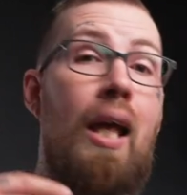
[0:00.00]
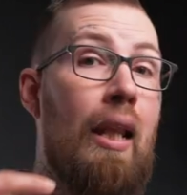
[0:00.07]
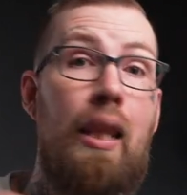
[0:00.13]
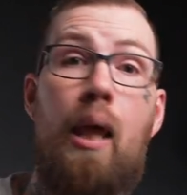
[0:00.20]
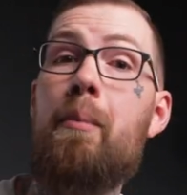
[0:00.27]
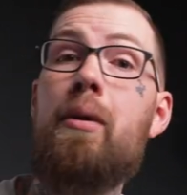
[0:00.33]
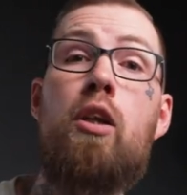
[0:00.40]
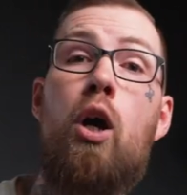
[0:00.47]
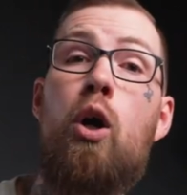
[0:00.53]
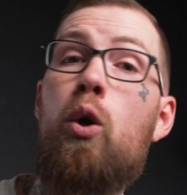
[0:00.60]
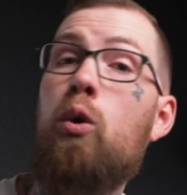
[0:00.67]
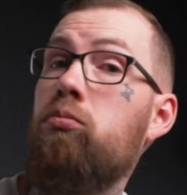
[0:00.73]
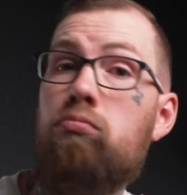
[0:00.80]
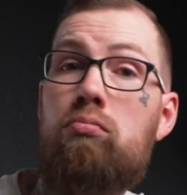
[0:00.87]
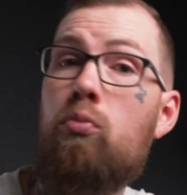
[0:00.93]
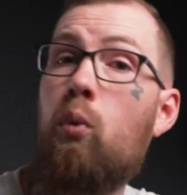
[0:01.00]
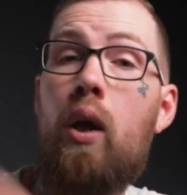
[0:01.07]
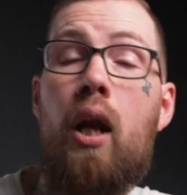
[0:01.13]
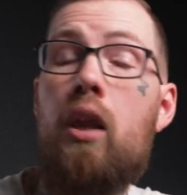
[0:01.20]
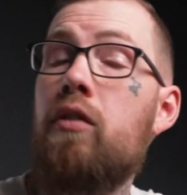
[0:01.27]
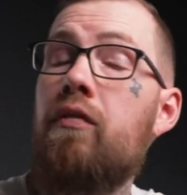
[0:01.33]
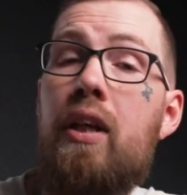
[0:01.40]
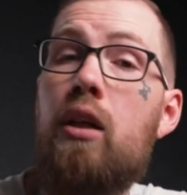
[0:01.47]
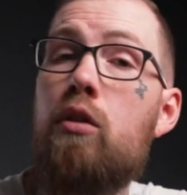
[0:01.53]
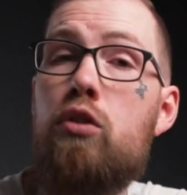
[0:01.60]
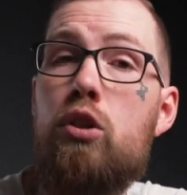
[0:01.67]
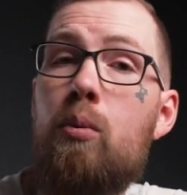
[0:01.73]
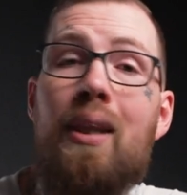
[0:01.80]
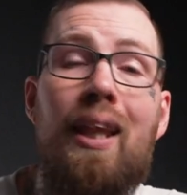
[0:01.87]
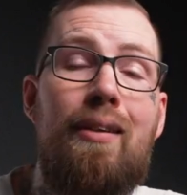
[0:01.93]
Let me know what other videos
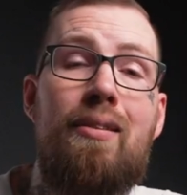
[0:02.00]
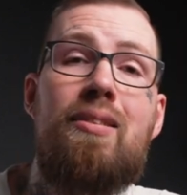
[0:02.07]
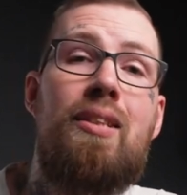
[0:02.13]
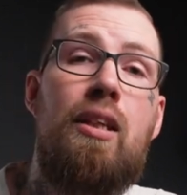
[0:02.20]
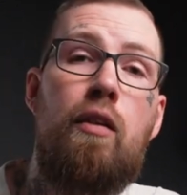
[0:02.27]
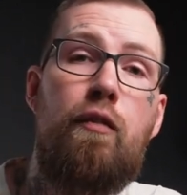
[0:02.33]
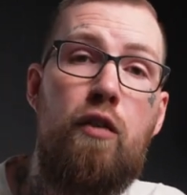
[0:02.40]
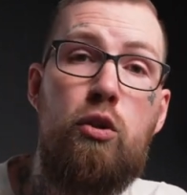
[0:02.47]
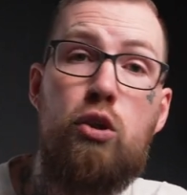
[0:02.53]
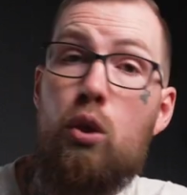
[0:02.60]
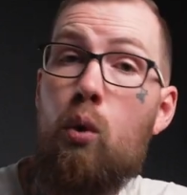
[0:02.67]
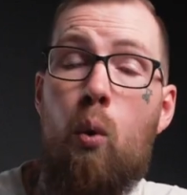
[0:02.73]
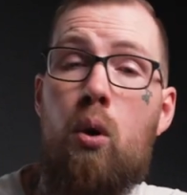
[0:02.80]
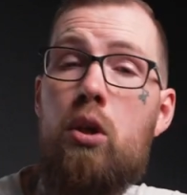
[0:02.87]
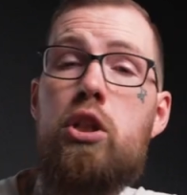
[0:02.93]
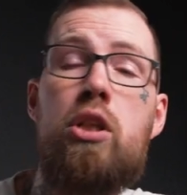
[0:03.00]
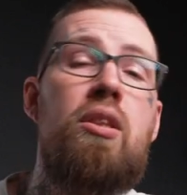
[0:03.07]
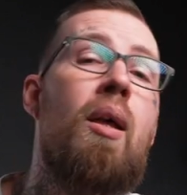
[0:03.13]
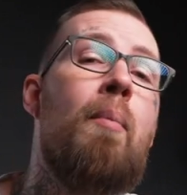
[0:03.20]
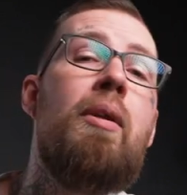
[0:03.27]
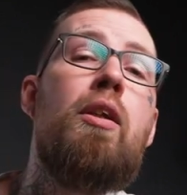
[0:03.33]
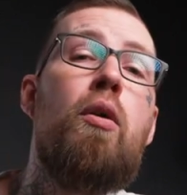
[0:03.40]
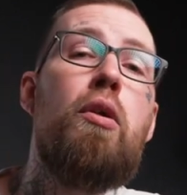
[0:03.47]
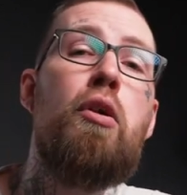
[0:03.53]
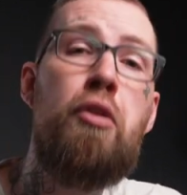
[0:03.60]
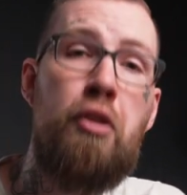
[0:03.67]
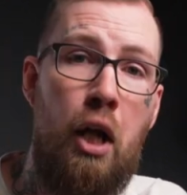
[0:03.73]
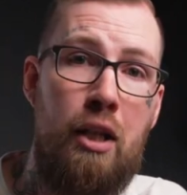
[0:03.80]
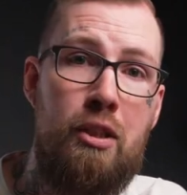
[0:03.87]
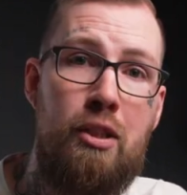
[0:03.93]
you would like to see in the future, or just let me know your
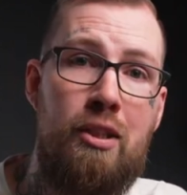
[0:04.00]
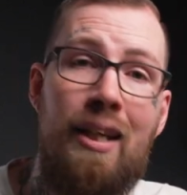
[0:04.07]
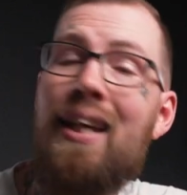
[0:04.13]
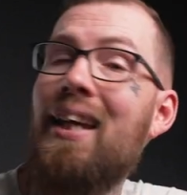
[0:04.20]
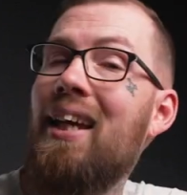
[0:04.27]
thoughts.